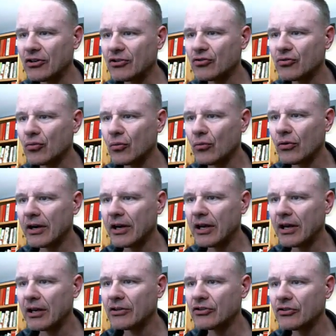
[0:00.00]

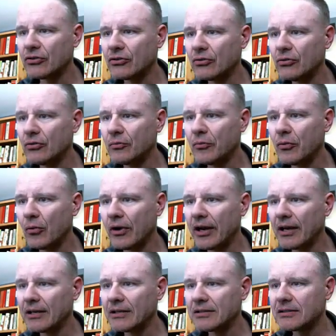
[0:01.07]

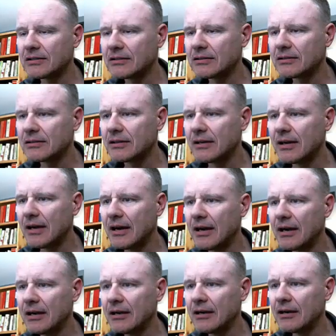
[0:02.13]
22.9.
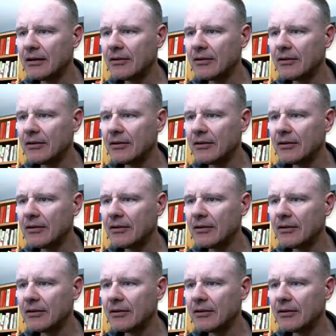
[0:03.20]
And